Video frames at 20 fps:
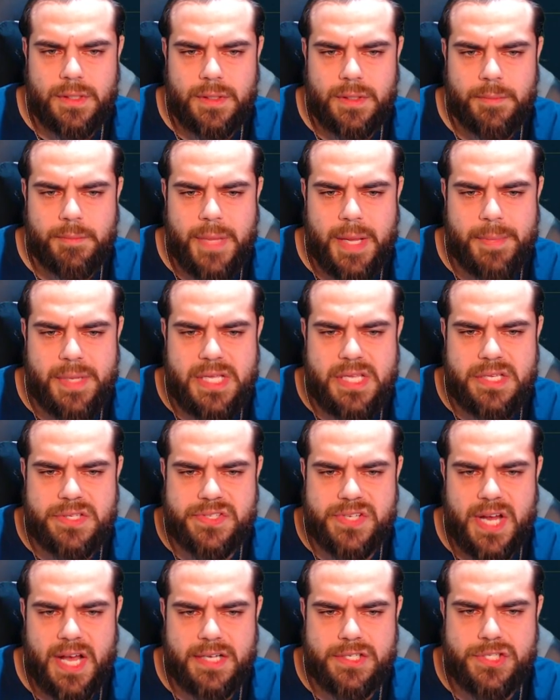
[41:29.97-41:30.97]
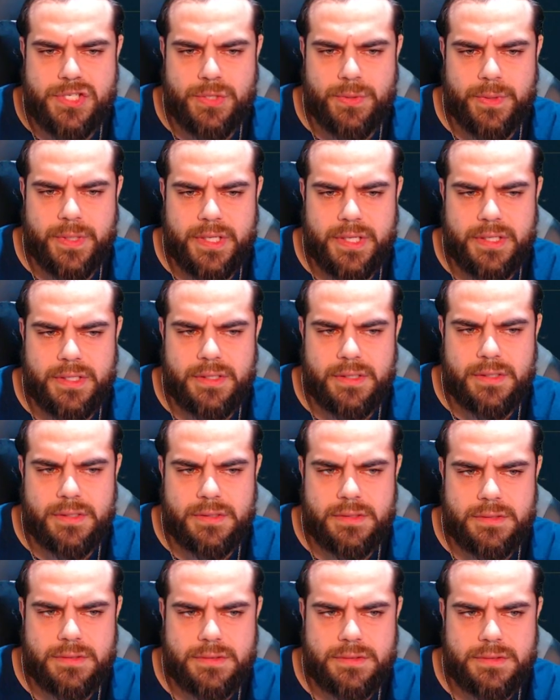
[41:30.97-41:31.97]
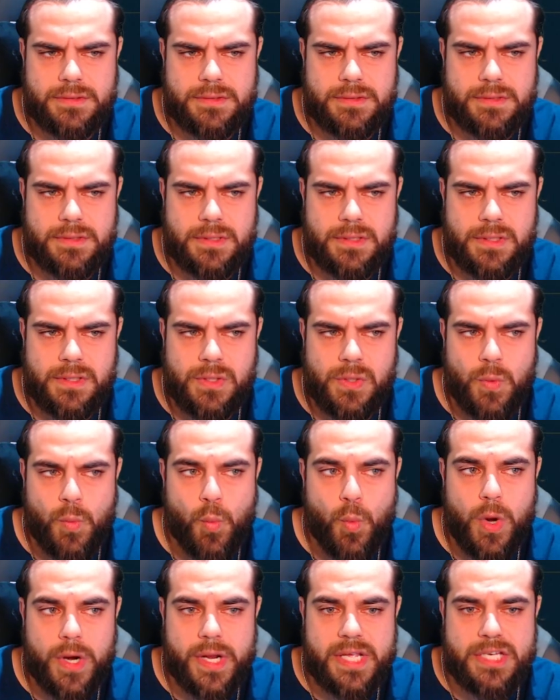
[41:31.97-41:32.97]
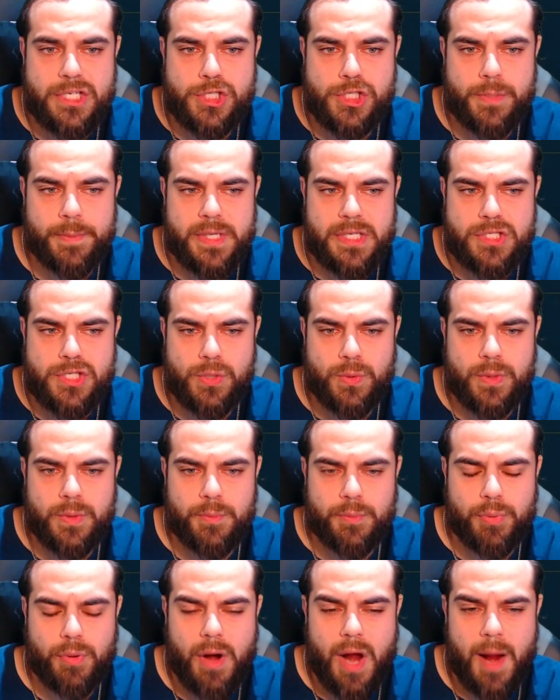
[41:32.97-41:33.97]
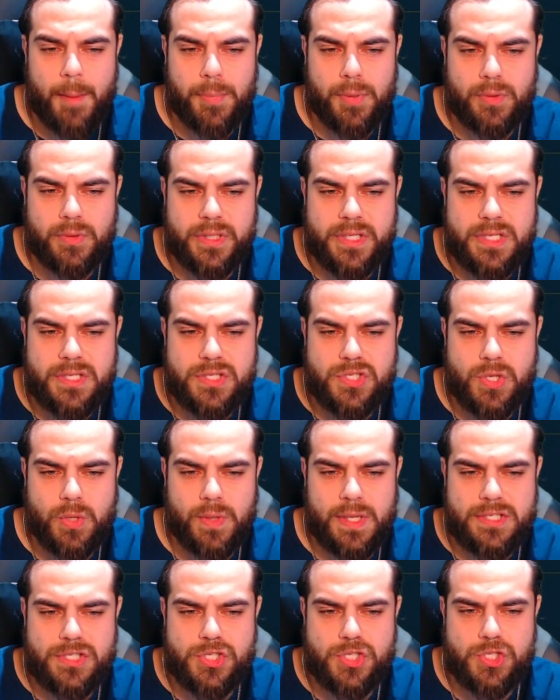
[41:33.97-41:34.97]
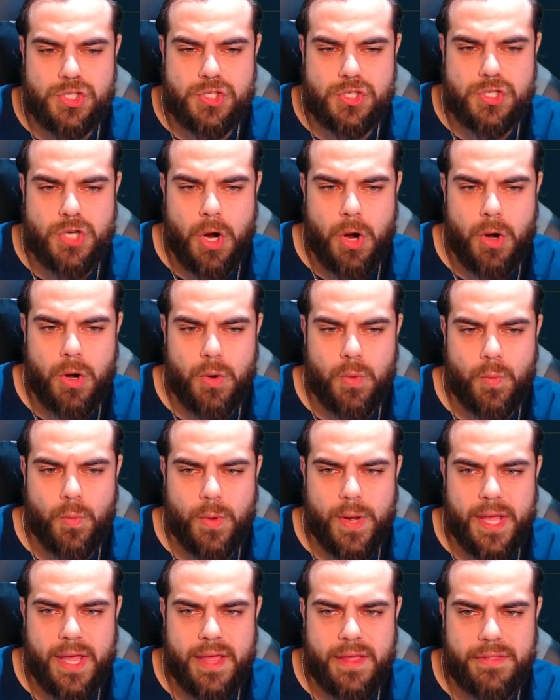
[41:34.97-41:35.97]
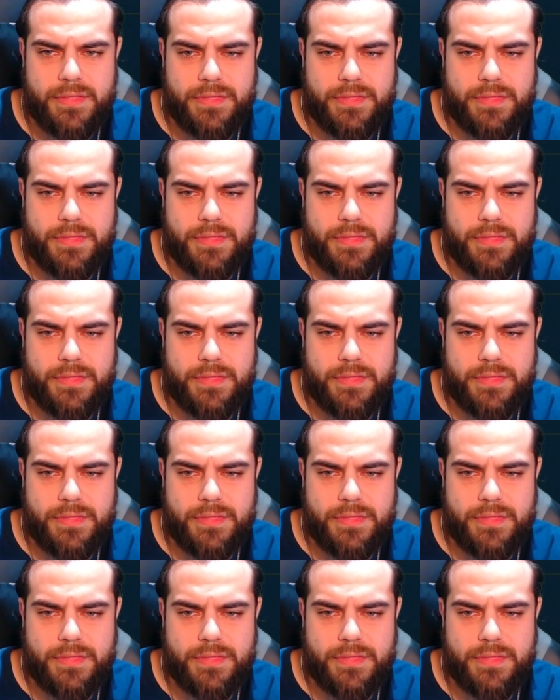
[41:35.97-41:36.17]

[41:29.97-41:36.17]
Maybe he's not doing what he should be doing properly. So let's start with...